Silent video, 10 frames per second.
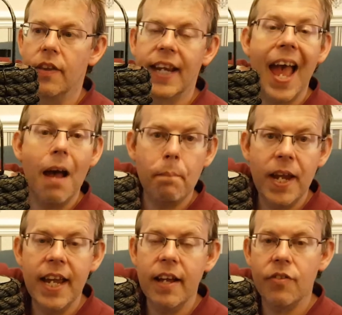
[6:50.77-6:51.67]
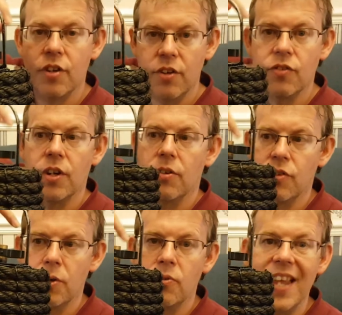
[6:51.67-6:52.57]
cap here
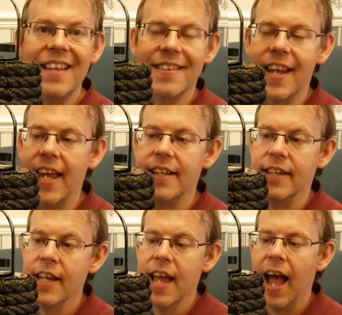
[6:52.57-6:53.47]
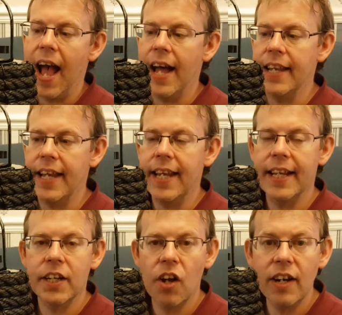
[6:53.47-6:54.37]
to detonate, and it
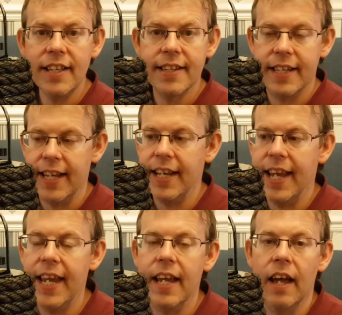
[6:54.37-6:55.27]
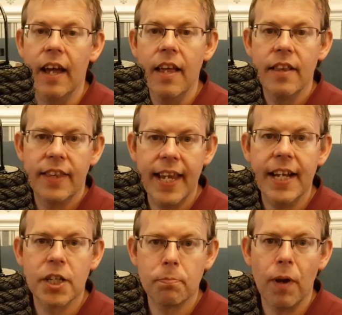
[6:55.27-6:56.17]
ignited in here the
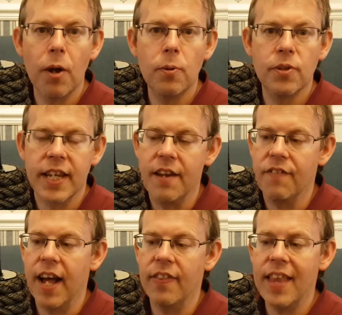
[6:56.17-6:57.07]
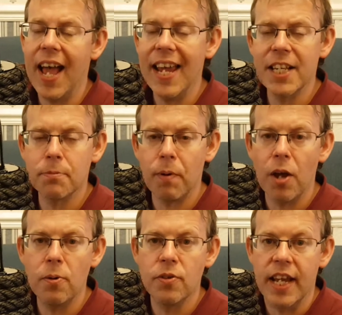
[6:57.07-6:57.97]
explosive, and that
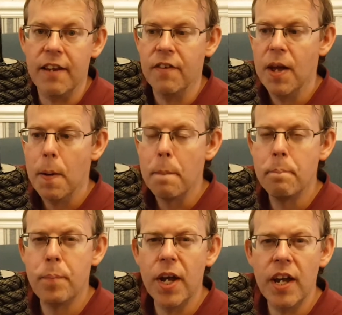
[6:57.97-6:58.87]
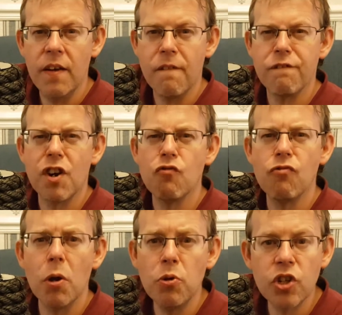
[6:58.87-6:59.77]
explosive burnt
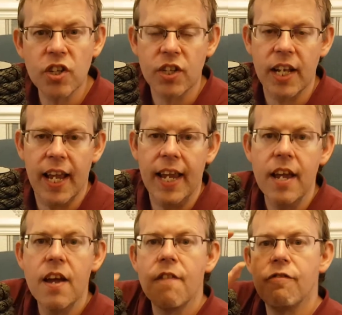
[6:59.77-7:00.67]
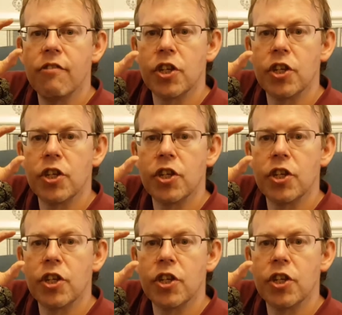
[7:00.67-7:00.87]
ferociously for a